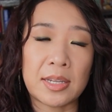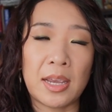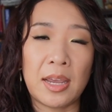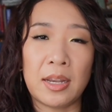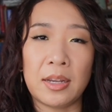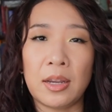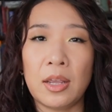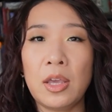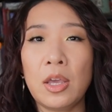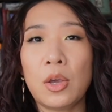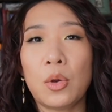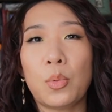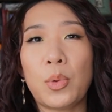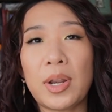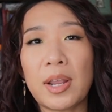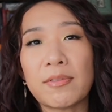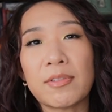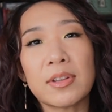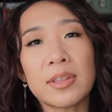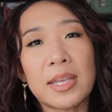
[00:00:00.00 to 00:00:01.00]
And
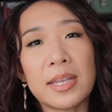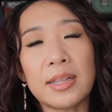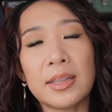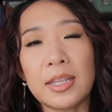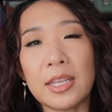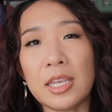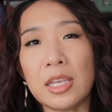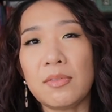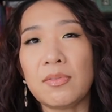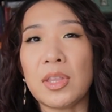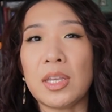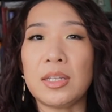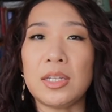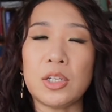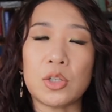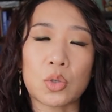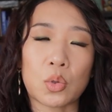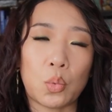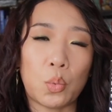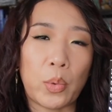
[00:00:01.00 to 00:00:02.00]
whenever they leave, they
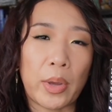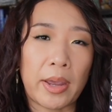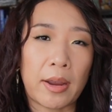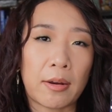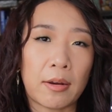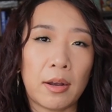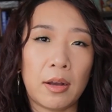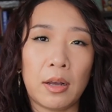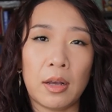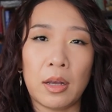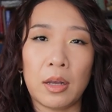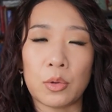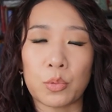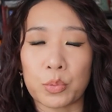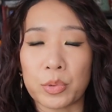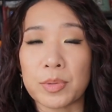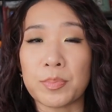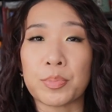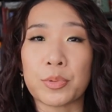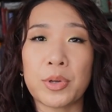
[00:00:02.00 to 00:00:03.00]
need to wear a
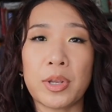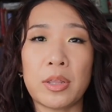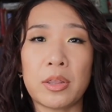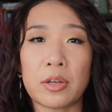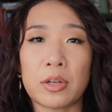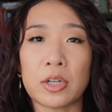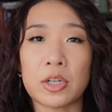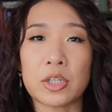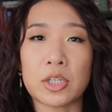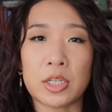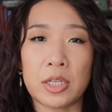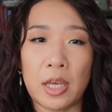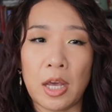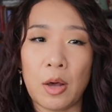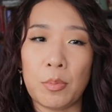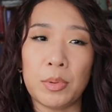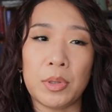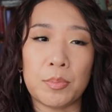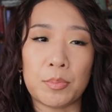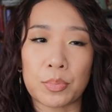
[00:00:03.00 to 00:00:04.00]
rebreather to
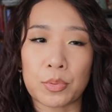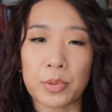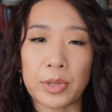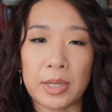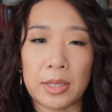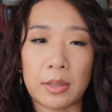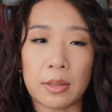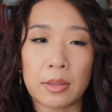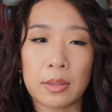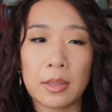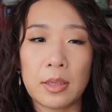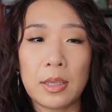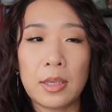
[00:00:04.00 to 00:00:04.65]
help them breathe.